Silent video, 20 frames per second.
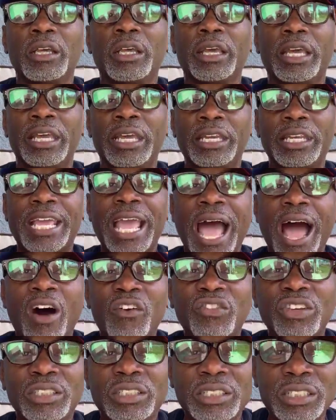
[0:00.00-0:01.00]
in
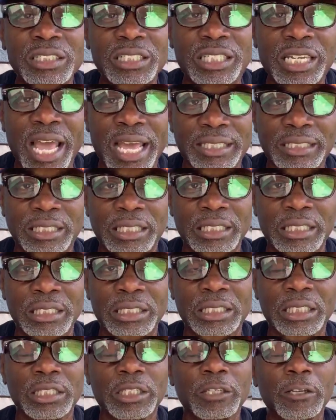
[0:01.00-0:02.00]
Galveston,
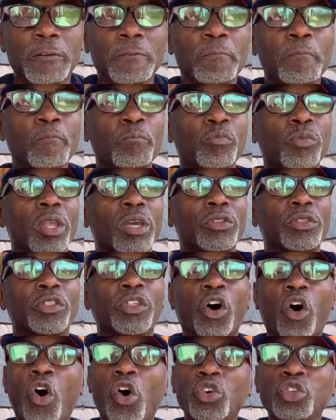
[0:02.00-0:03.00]
Texas,
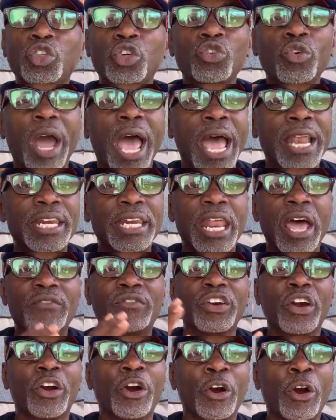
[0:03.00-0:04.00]
those who had
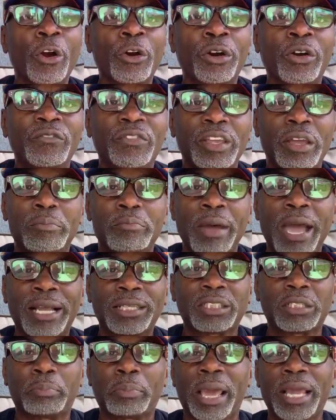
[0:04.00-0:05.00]
never heard of the
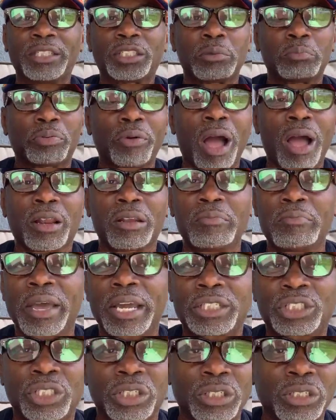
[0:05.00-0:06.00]
Emancipation
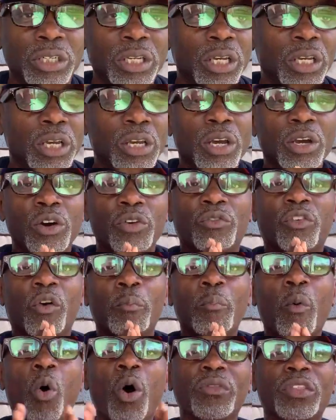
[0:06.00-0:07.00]
Proclamation for
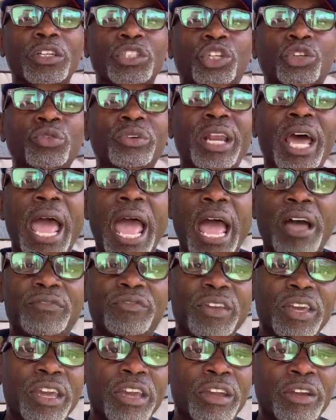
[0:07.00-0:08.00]
more than 2.5
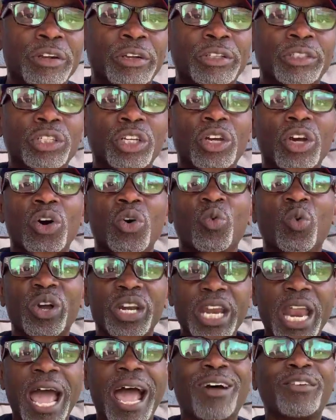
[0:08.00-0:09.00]
years were
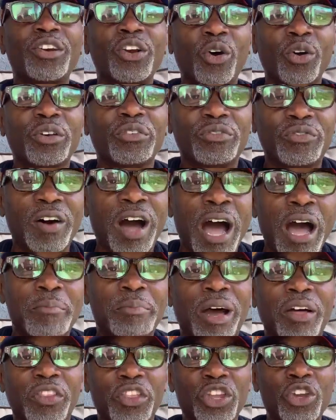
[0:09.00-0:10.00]
now notified
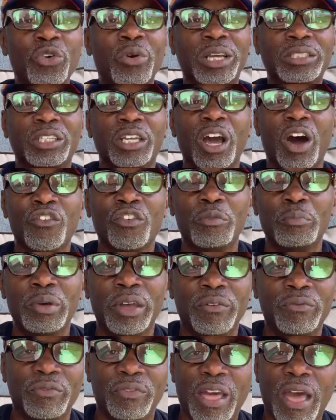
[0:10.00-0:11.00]
by the U.S.
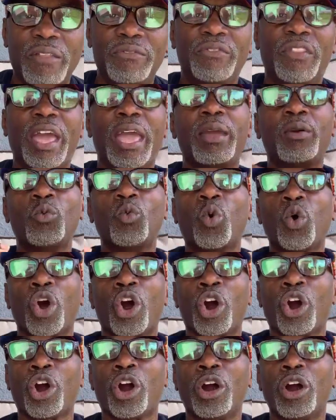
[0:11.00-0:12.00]
government that they
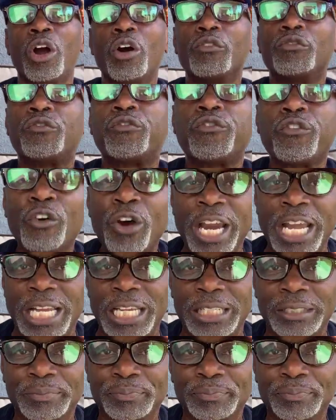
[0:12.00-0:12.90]
were free